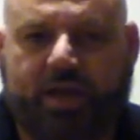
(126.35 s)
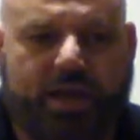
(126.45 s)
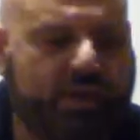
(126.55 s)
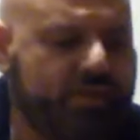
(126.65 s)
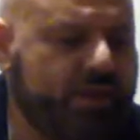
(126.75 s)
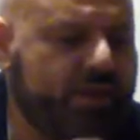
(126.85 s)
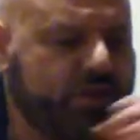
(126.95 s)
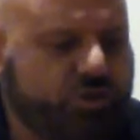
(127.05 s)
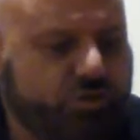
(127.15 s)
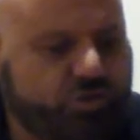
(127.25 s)
and
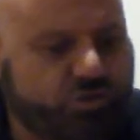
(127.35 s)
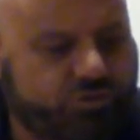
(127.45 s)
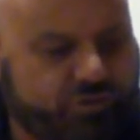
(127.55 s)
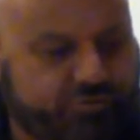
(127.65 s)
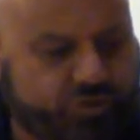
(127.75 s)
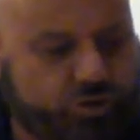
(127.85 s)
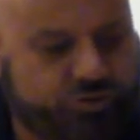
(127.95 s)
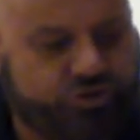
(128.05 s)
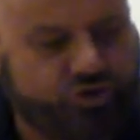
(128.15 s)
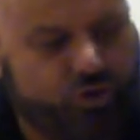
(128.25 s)
then you use a fuel
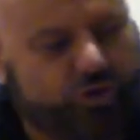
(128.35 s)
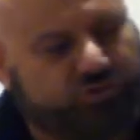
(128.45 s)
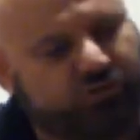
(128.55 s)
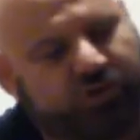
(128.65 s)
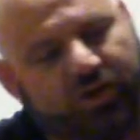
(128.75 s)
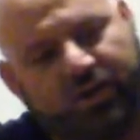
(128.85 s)
source.